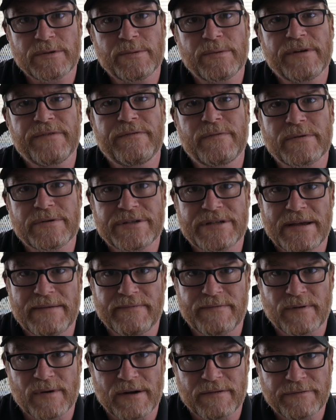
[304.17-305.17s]
24
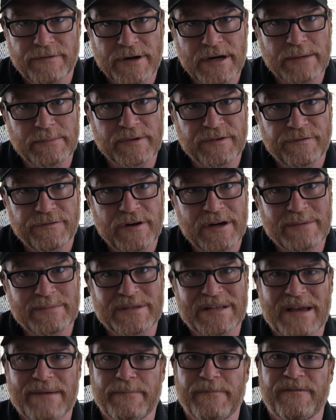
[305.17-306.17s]
7 for our freedoms.
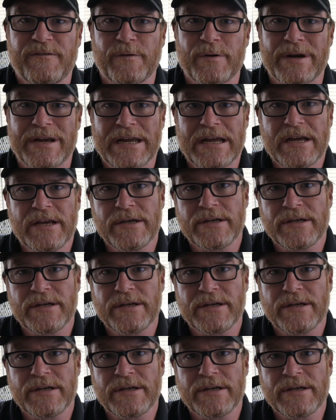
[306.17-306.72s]
Freedom's not free.